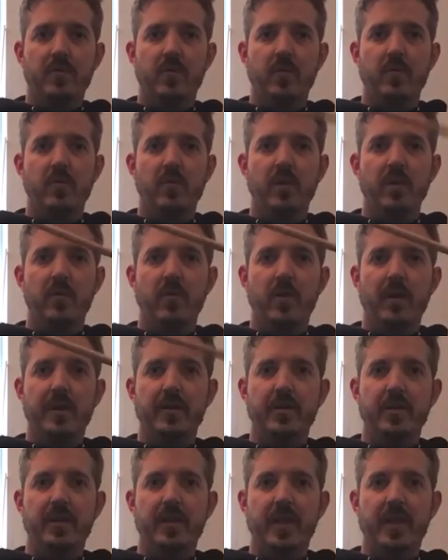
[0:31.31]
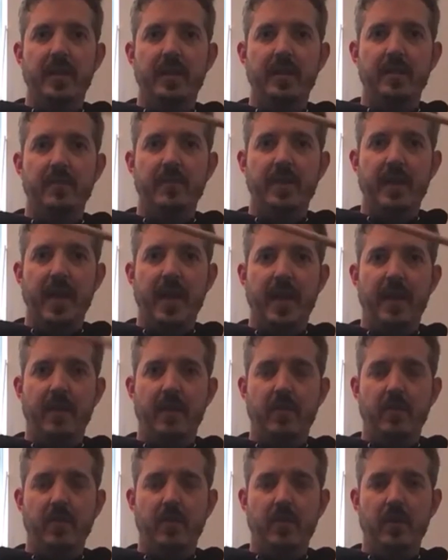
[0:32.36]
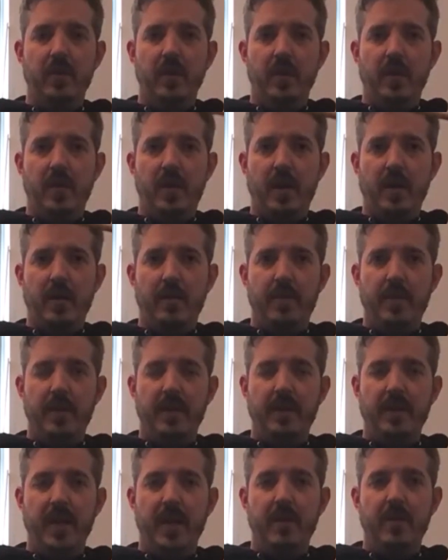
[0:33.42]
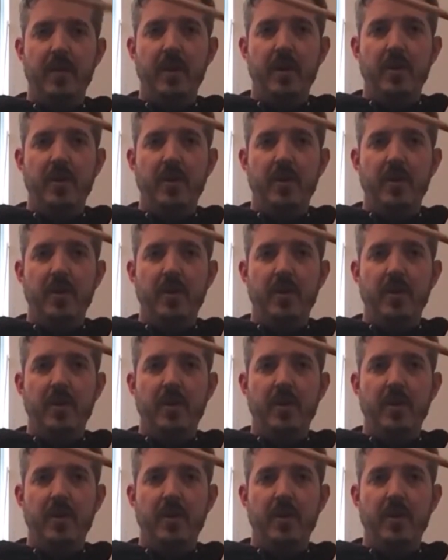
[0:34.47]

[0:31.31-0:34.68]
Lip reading: We really want to just get this mechanical kind of thing down.